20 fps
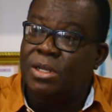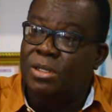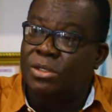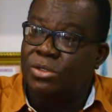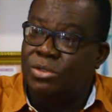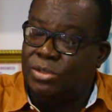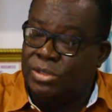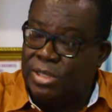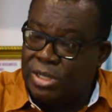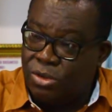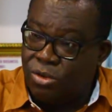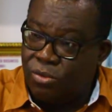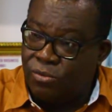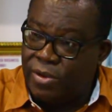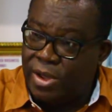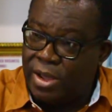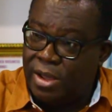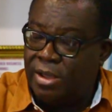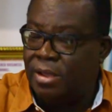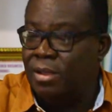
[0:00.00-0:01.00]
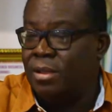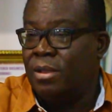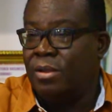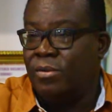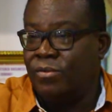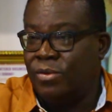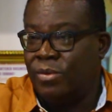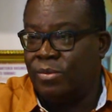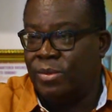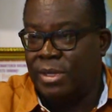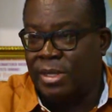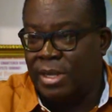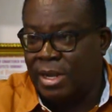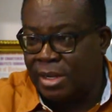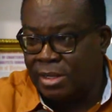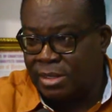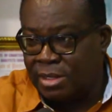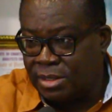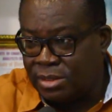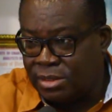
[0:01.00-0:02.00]
to take over from the
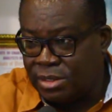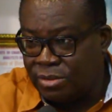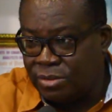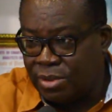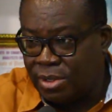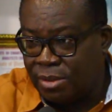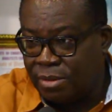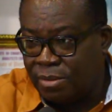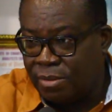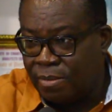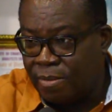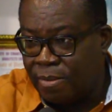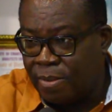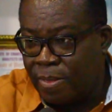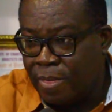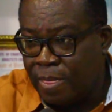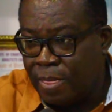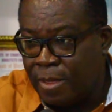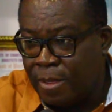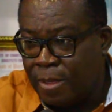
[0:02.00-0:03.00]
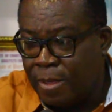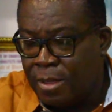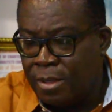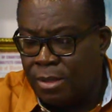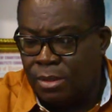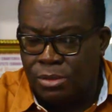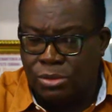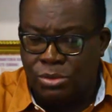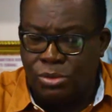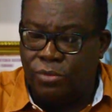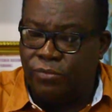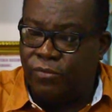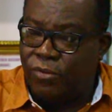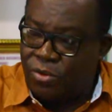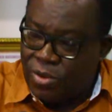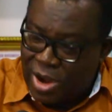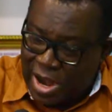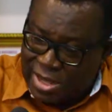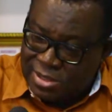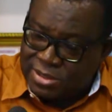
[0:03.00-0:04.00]
Director General. So
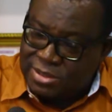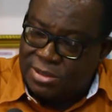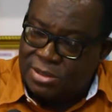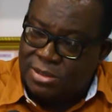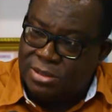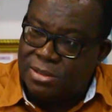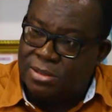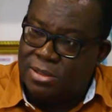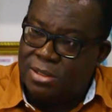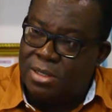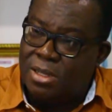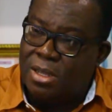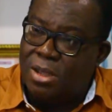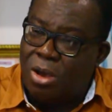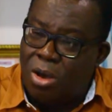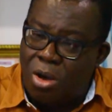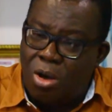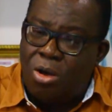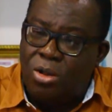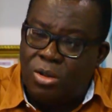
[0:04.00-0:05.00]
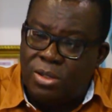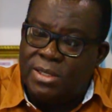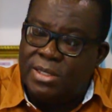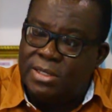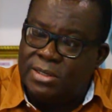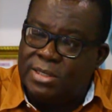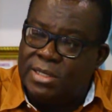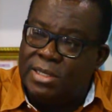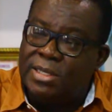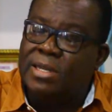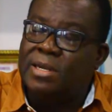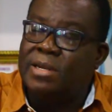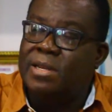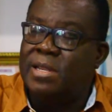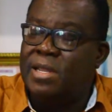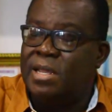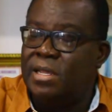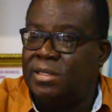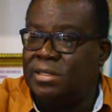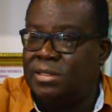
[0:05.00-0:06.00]
for us, all this thing
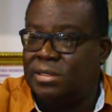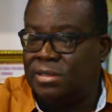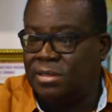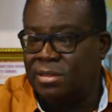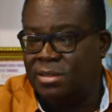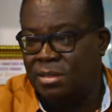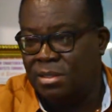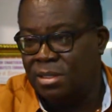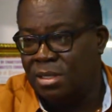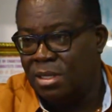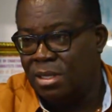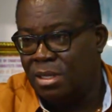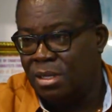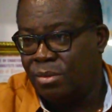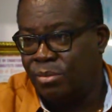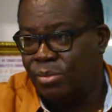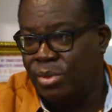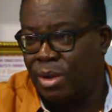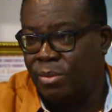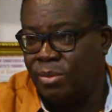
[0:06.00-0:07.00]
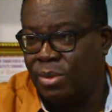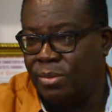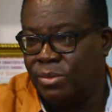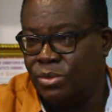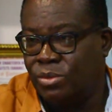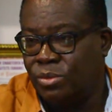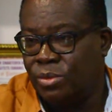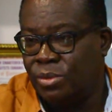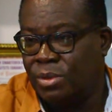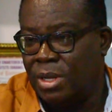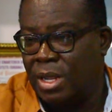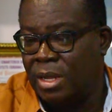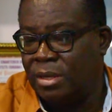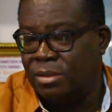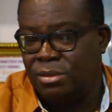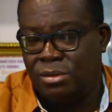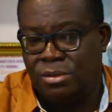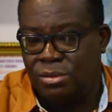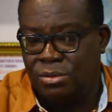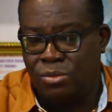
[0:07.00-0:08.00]
creates problem too.
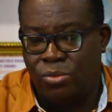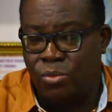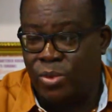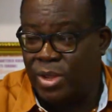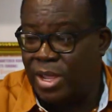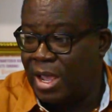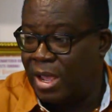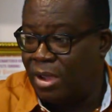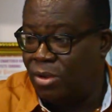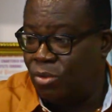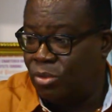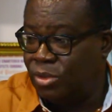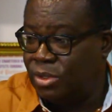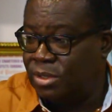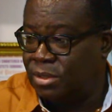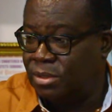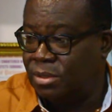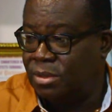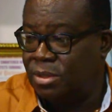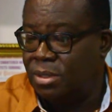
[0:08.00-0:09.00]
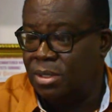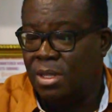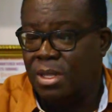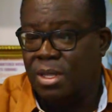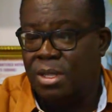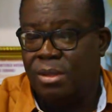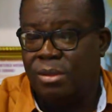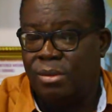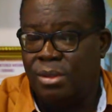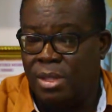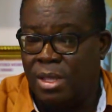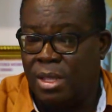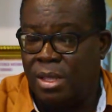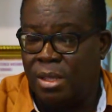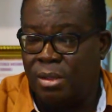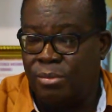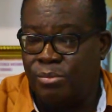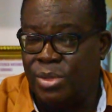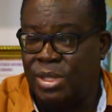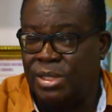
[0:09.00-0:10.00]
And we are holding
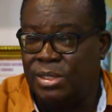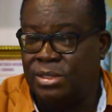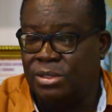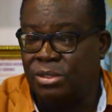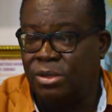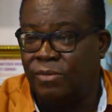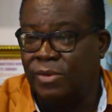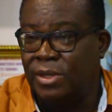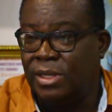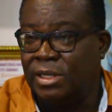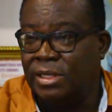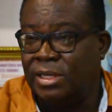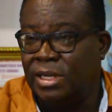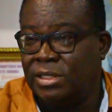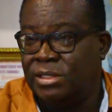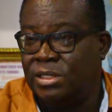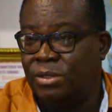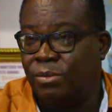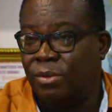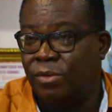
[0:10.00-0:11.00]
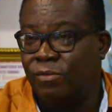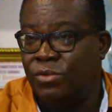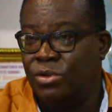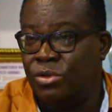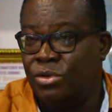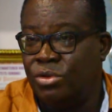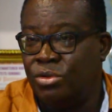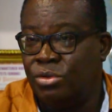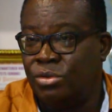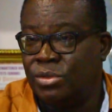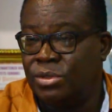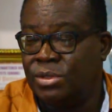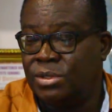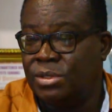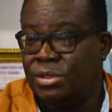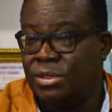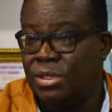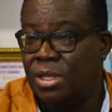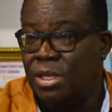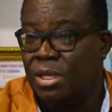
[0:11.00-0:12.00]
a meeting of the leadership of
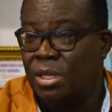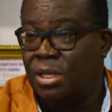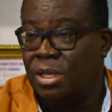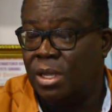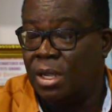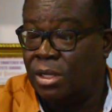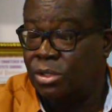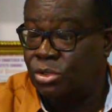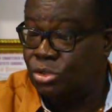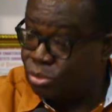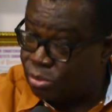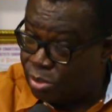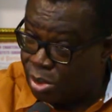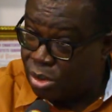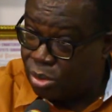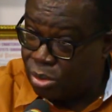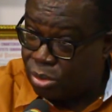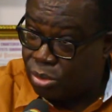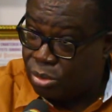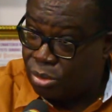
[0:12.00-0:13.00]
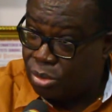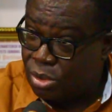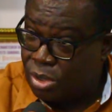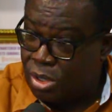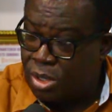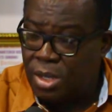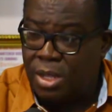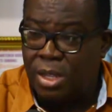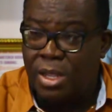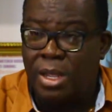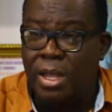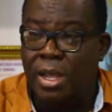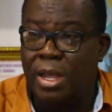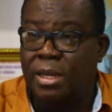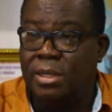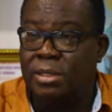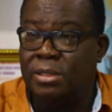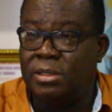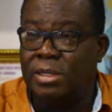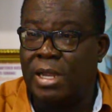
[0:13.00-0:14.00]
unions tomorrow.
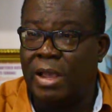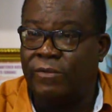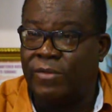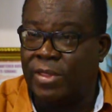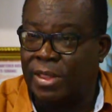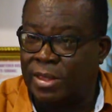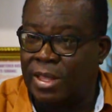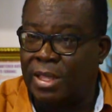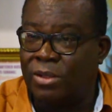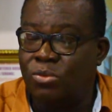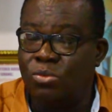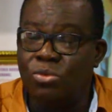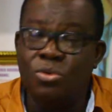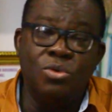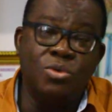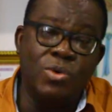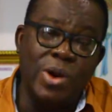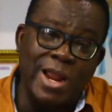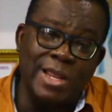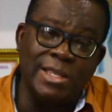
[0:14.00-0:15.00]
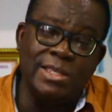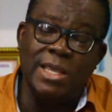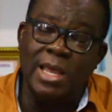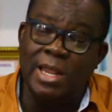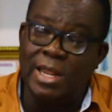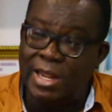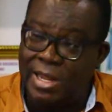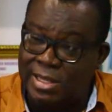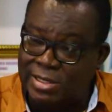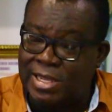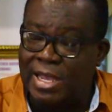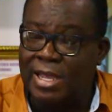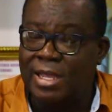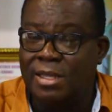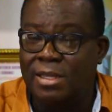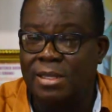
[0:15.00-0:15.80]
And after that, we will write a letter